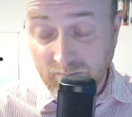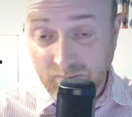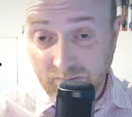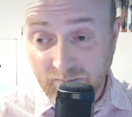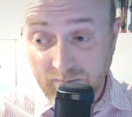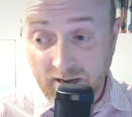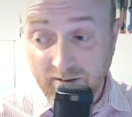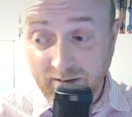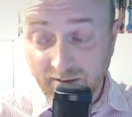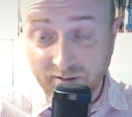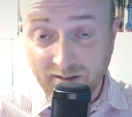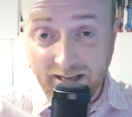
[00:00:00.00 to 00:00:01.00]
the only
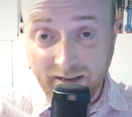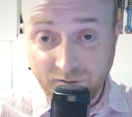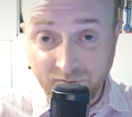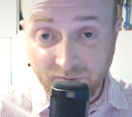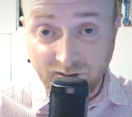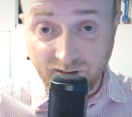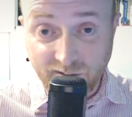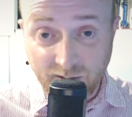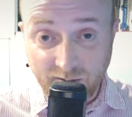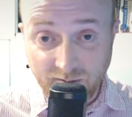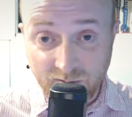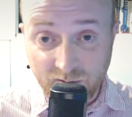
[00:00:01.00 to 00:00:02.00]
elder left, if you like. So
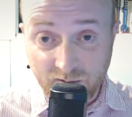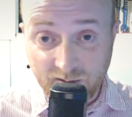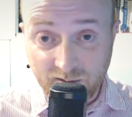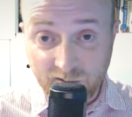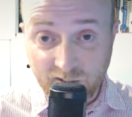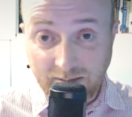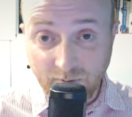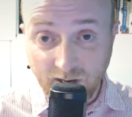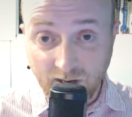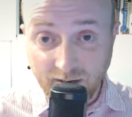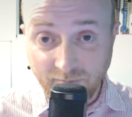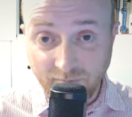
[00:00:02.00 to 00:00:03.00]
the team
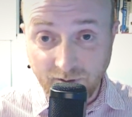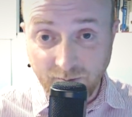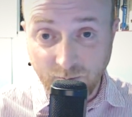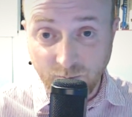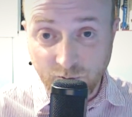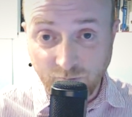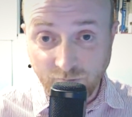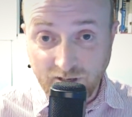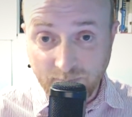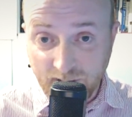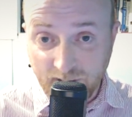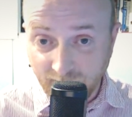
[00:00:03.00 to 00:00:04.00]
kind of was
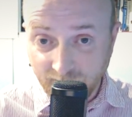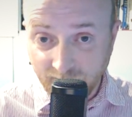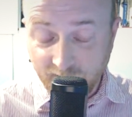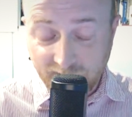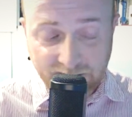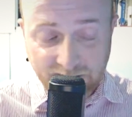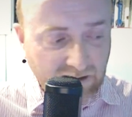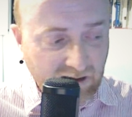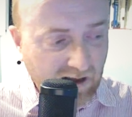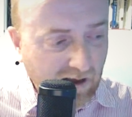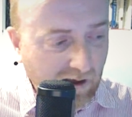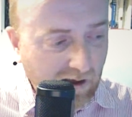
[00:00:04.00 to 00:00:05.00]
rebuilt,
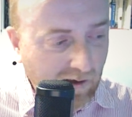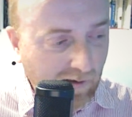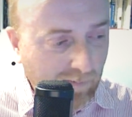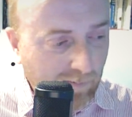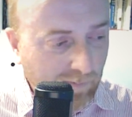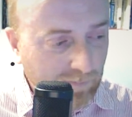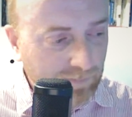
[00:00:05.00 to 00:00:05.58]
and